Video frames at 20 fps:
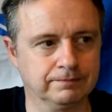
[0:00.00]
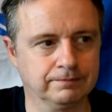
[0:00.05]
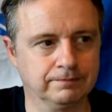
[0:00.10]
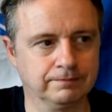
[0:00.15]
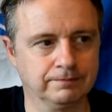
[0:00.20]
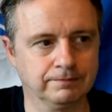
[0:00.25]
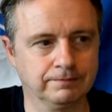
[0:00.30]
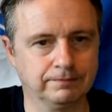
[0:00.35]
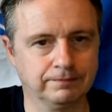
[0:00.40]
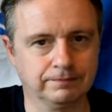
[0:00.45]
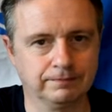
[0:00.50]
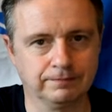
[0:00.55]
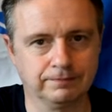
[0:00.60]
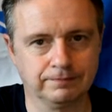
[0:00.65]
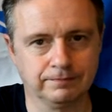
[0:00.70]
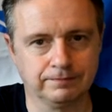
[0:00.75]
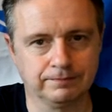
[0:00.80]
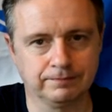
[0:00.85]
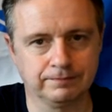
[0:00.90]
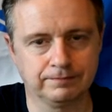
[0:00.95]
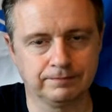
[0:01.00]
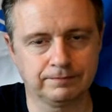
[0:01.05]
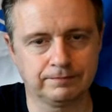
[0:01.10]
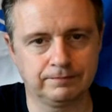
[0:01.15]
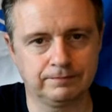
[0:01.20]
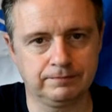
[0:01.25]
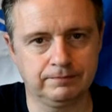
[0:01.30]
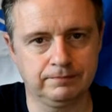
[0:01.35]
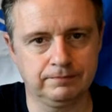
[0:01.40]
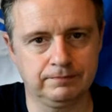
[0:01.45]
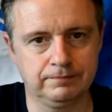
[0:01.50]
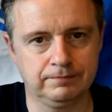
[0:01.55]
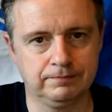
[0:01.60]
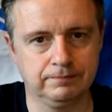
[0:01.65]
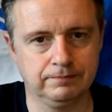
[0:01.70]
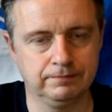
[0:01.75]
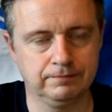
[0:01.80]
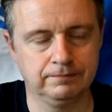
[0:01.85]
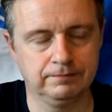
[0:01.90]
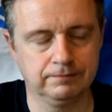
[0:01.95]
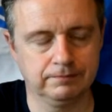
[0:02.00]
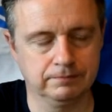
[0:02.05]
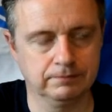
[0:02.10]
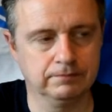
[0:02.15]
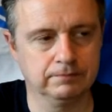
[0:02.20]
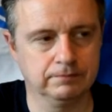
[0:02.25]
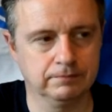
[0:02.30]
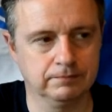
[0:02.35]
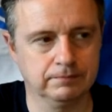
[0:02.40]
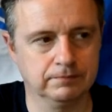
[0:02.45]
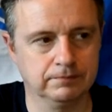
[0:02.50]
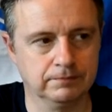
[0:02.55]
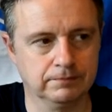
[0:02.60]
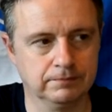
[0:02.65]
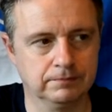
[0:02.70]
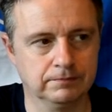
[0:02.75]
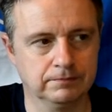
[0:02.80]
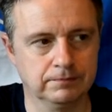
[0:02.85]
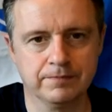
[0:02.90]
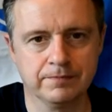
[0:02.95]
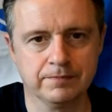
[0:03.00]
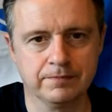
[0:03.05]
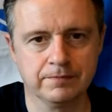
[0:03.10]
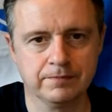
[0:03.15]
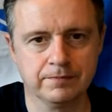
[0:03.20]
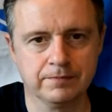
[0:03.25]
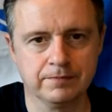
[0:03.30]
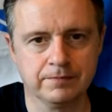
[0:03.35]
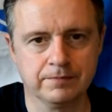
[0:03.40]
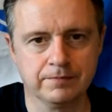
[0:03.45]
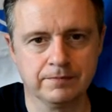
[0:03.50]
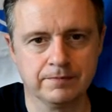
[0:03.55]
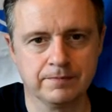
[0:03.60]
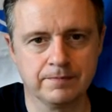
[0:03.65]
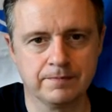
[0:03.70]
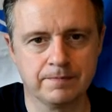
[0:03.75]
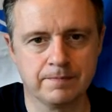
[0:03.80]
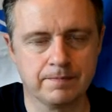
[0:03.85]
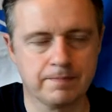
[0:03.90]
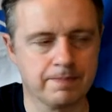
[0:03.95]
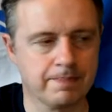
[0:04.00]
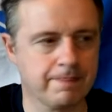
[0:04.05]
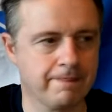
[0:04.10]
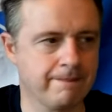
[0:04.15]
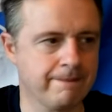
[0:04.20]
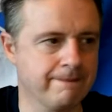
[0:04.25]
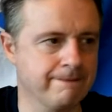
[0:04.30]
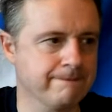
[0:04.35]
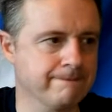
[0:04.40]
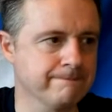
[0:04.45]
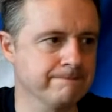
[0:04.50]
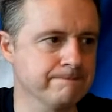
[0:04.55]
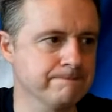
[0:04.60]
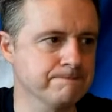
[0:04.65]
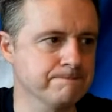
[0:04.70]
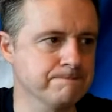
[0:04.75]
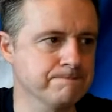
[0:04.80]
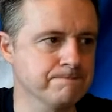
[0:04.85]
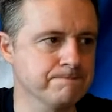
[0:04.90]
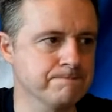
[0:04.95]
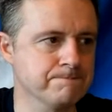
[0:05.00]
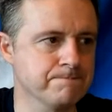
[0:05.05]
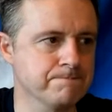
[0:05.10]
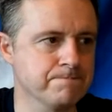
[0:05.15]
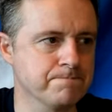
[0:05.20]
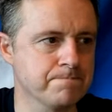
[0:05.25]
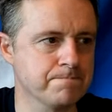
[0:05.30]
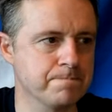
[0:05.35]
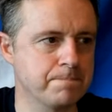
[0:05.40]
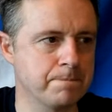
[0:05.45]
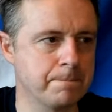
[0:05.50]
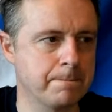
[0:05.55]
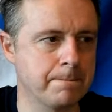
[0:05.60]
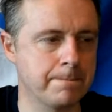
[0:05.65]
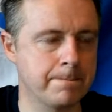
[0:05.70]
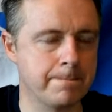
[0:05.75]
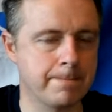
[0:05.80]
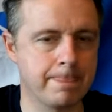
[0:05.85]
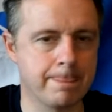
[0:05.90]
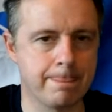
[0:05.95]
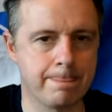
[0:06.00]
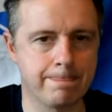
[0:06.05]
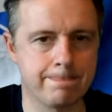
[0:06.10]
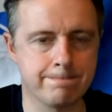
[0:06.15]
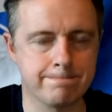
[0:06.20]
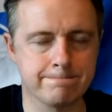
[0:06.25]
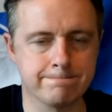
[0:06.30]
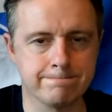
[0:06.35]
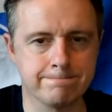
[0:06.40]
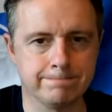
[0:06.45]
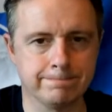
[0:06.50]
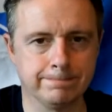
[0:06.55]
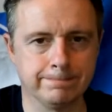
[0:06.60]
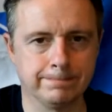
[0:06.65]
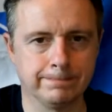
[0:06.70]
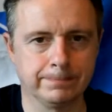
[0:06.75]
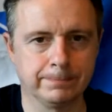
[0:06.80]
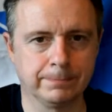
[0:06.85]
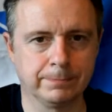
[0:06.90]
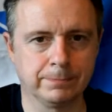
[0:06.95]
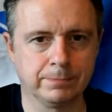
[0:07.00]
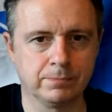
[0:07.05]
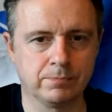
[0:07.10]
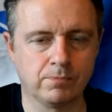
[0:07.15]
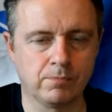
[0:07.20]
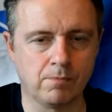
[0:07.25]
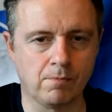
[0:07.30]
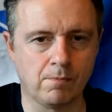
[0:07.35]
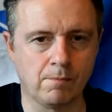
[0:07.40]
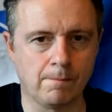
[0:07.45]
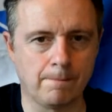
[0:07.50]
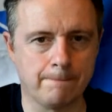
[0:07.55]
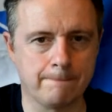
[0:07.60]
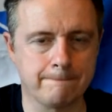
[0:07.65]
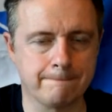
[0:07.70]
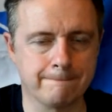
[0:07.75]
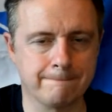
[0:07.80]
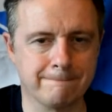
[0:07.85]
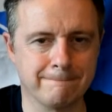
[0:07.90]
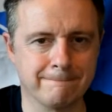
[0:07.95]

This person isn't speaking.